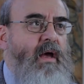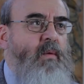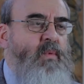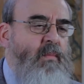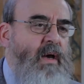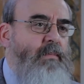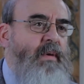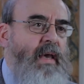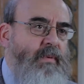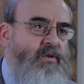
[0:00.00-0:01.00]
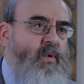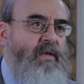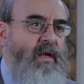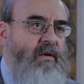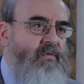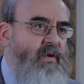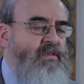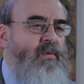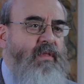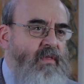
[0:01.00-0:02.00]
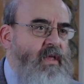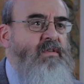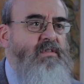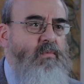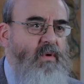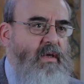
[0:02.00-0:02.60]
and we might be able to identify some of the things that we're